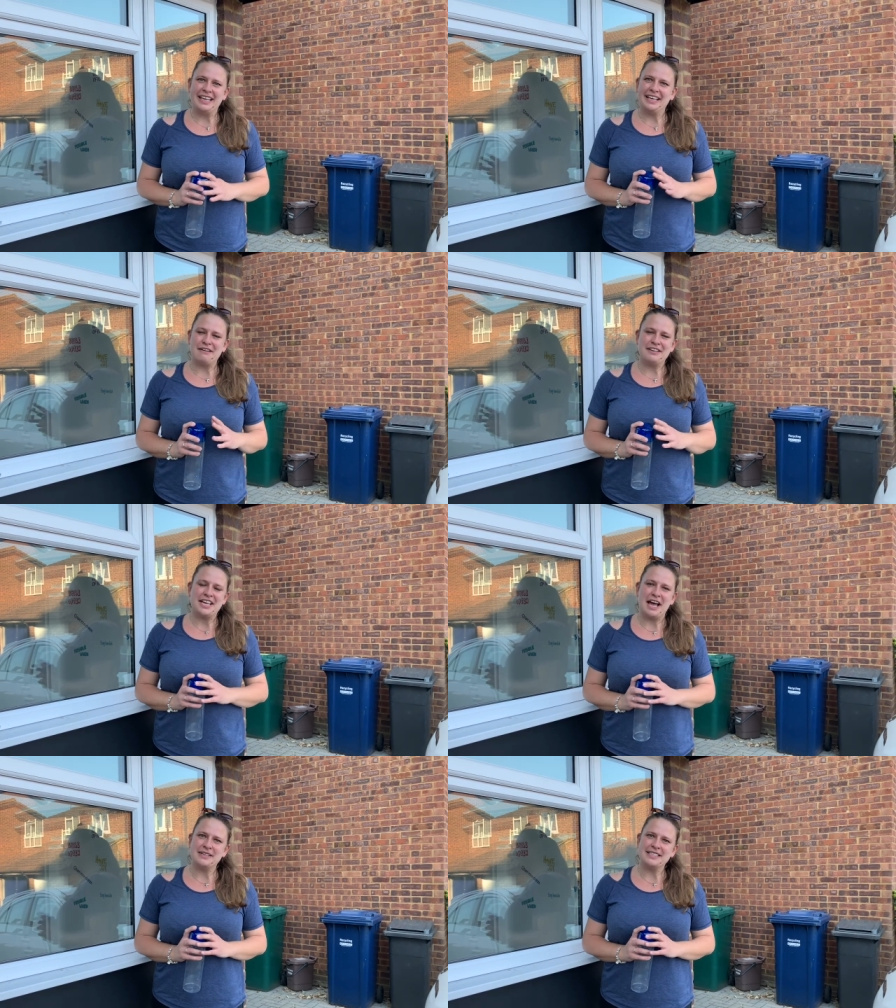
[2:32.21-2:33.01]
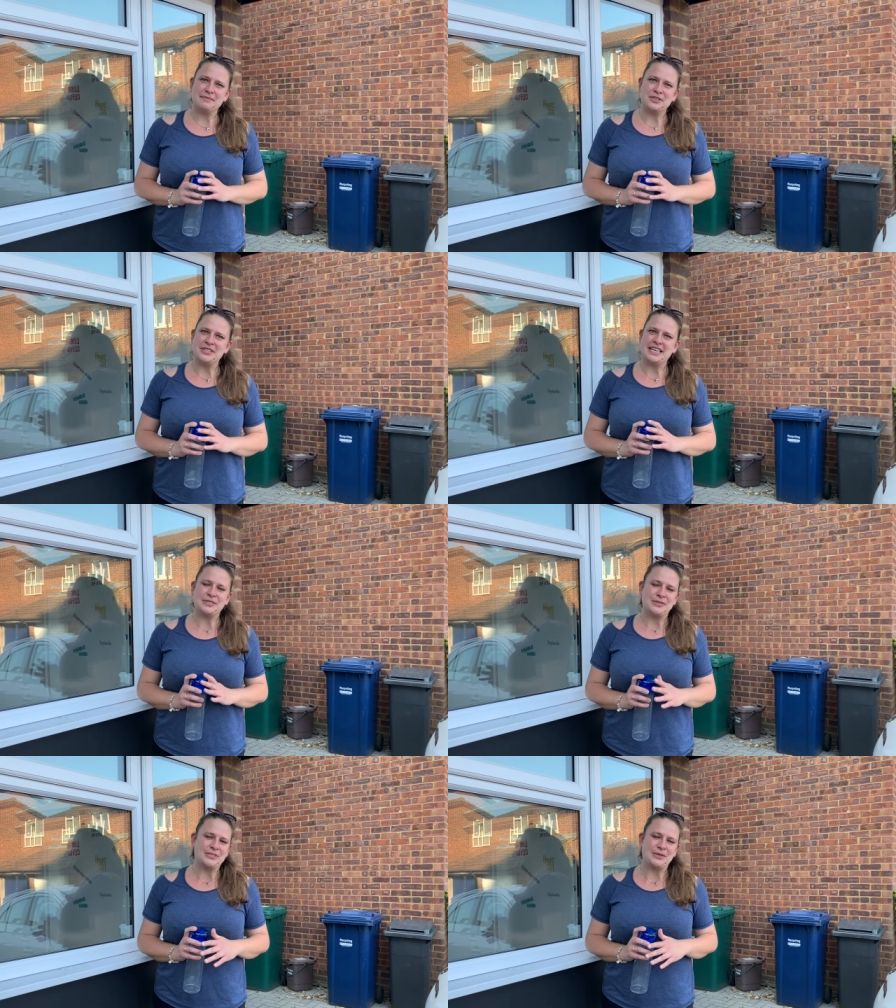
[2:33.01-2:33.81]
go and chat with someone on their
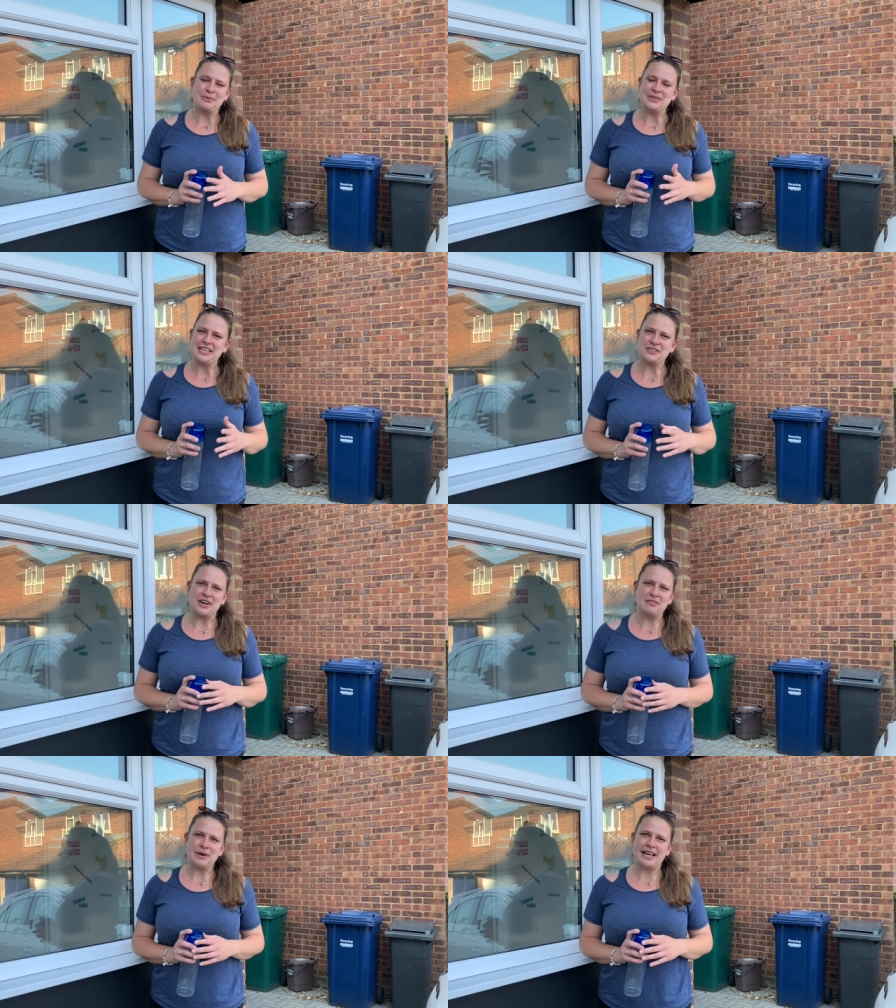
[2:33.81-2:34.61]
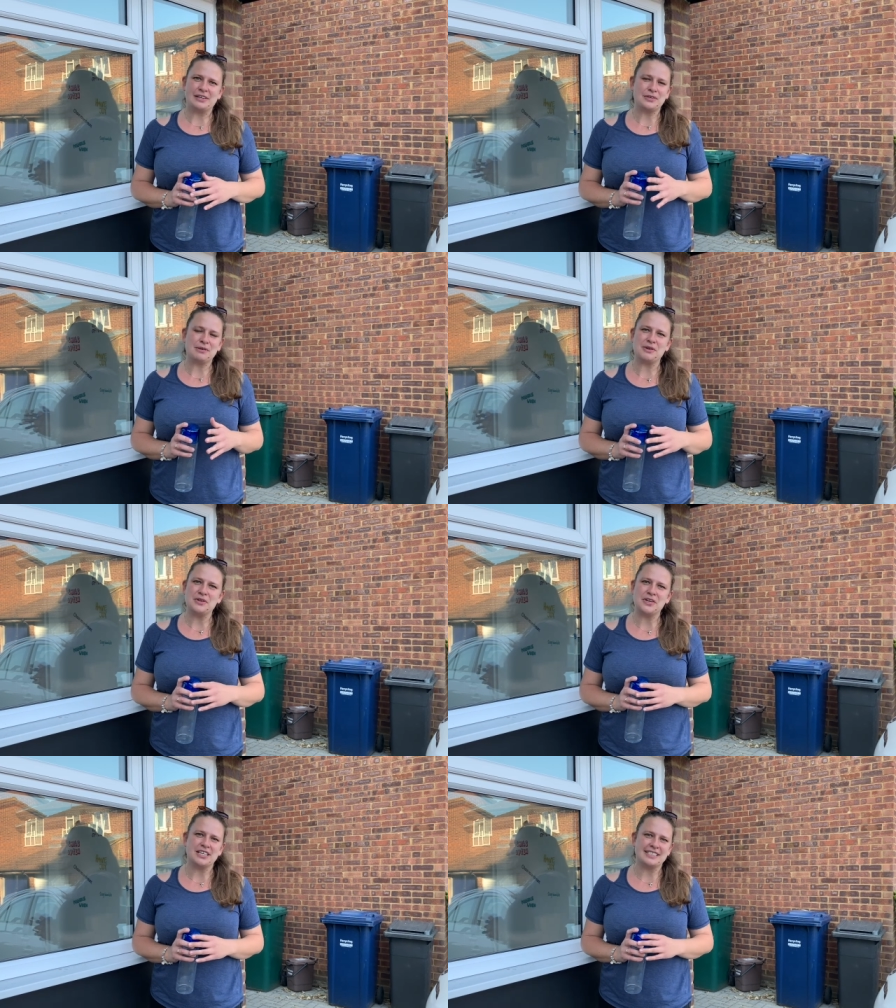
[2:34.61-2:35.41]
doorstep or their driveway or communal
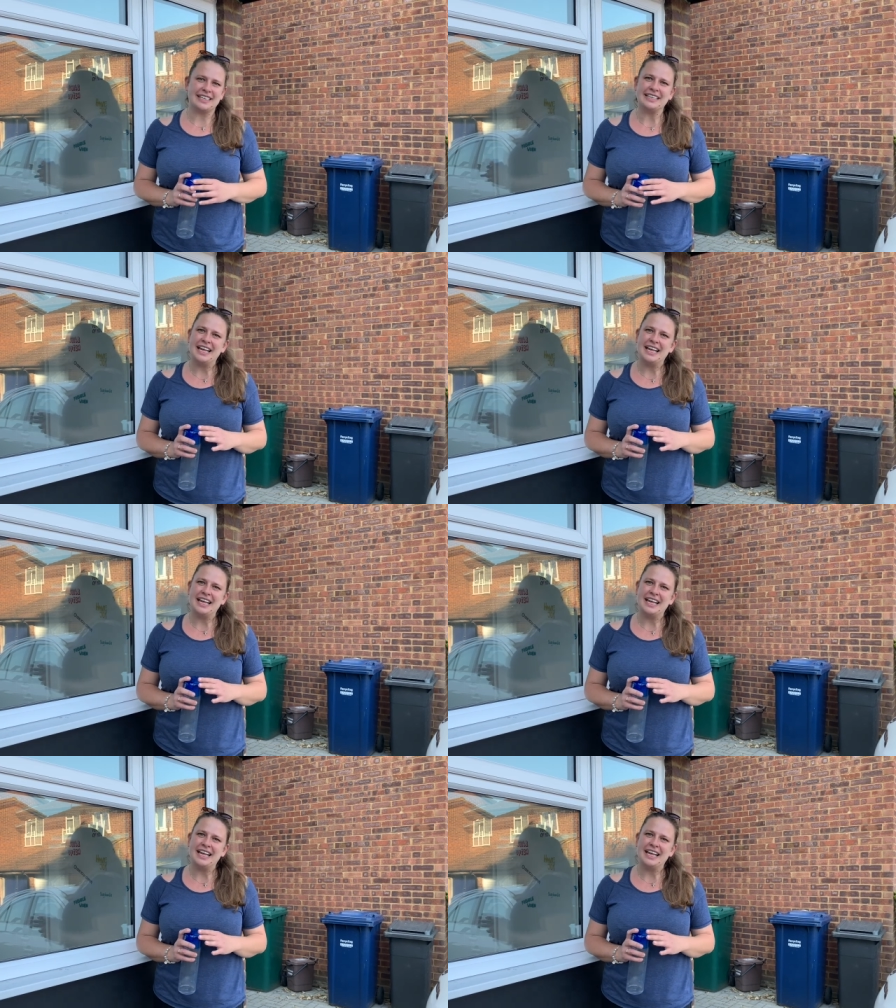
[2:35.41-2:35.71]
garden,